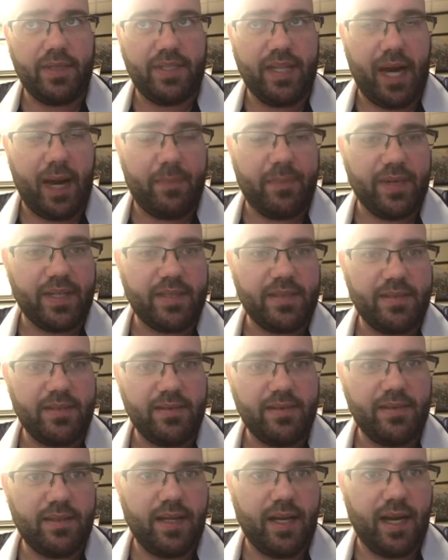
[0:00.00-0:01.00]
topics
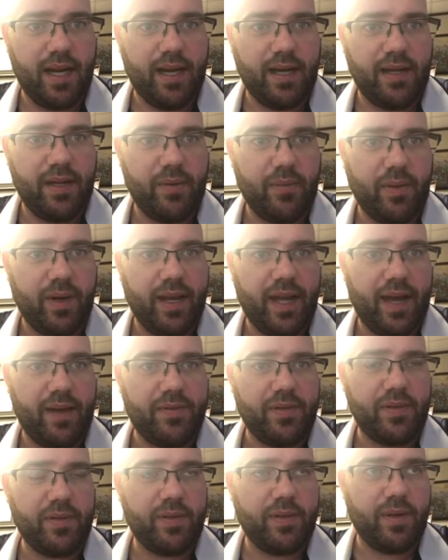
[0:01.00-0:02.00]
and what
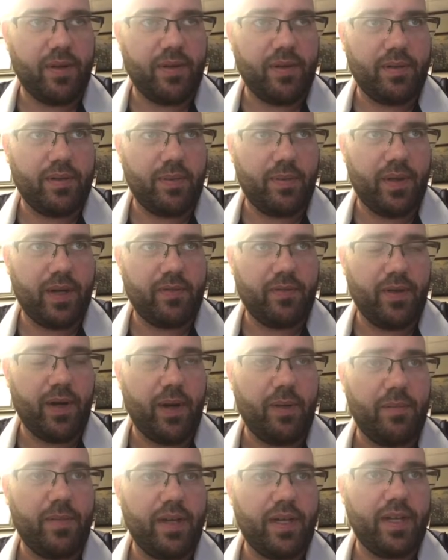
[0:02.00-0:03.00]
have you to pick
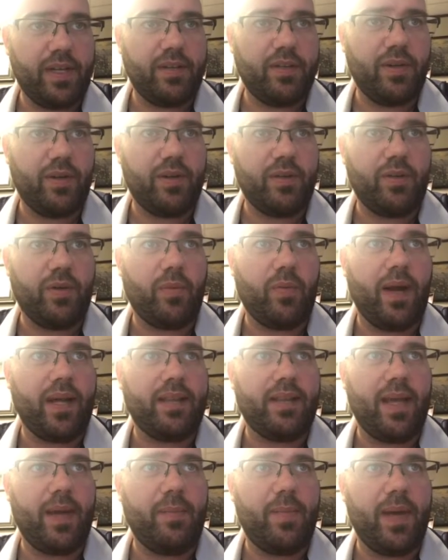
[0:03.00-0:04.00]
from and to
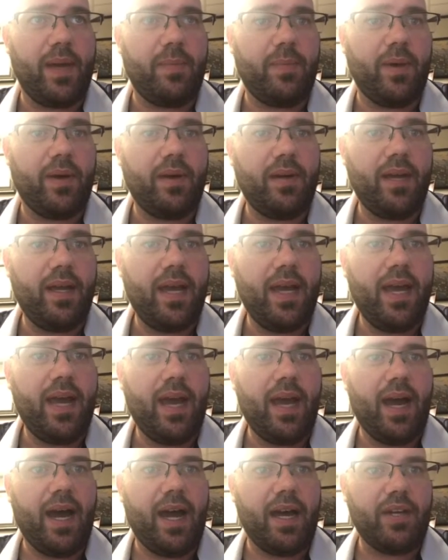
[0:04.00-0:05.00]
write that paper.
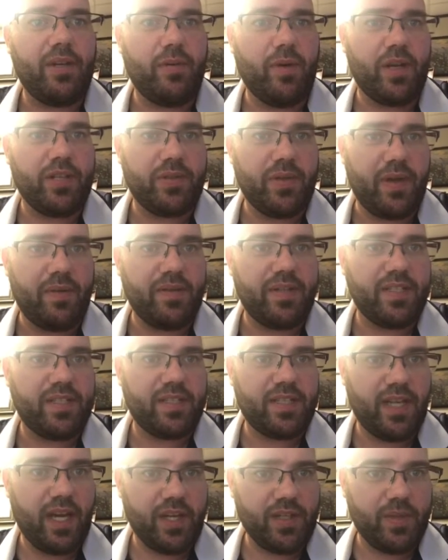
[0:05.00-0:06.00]
You also have a
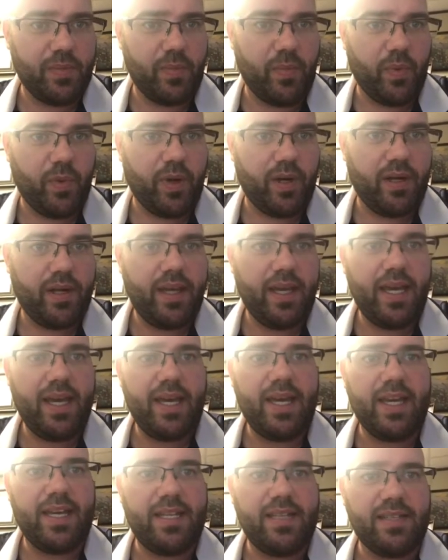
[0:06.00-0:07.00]
discussion board.
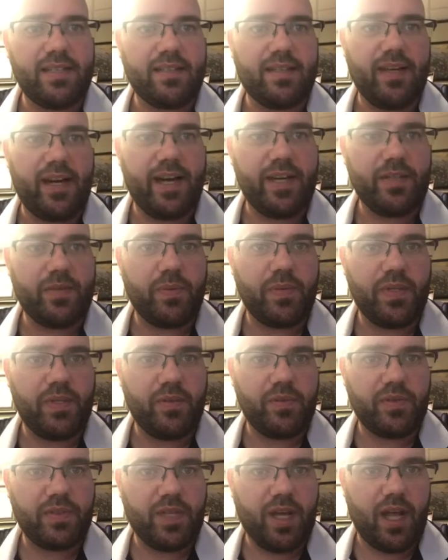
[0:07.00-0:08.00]
In this class, we
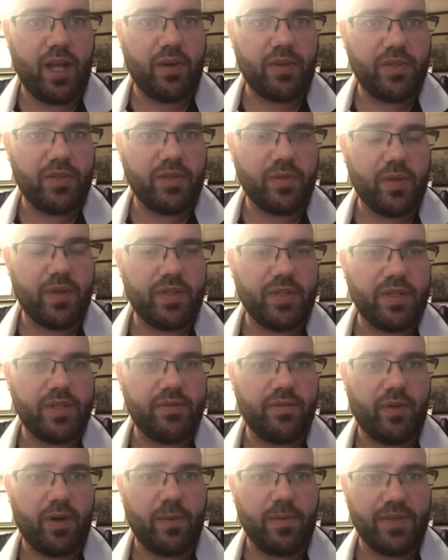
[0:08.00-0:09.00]
use scholarly
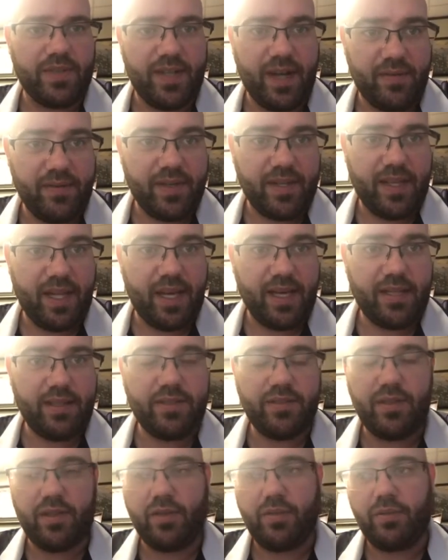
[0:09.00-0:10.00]
sources for almost everything,
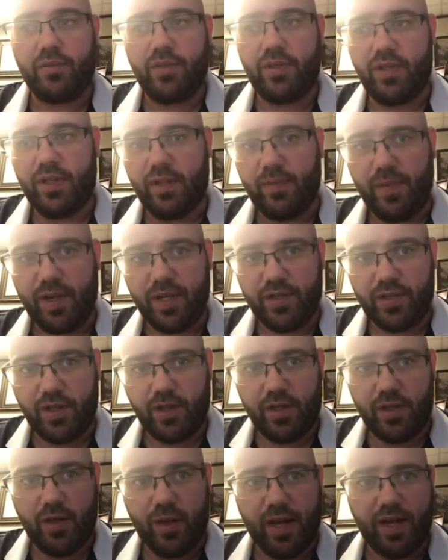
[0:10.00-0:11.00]
so you need to make
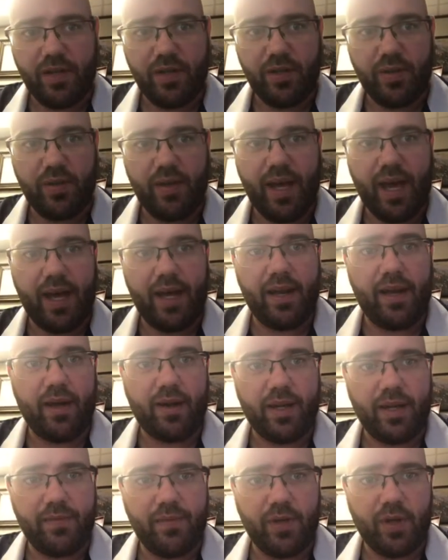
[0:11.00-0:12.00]
sure you know how to do that, and I'll
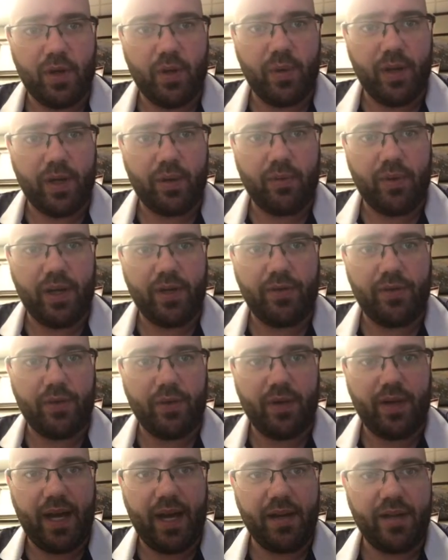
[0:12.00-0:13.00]
give you a quick run
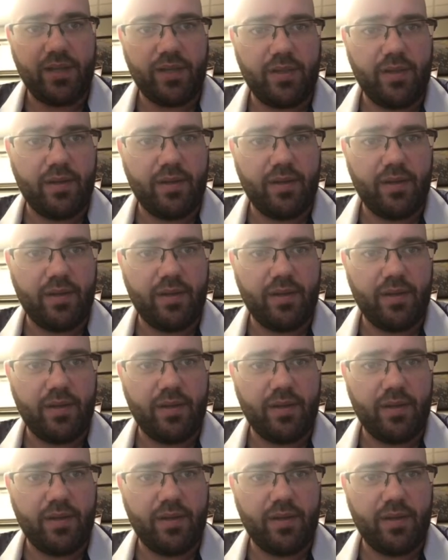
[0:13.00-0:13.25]
through on how